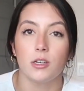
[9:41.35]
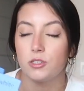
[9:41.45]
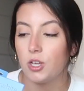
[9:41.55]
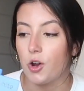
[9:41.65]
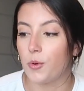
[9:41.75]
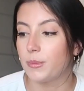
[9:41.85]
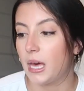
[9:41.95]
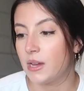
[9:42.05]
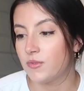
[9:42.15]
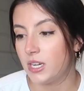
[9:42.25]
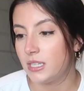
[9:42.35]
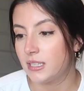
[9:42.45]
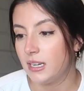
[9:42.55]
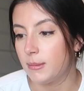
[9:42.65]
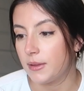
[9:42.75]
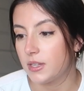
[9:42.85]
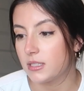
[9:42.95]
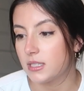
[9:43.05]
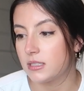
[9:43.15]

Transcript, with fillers: So I'm very excited about this.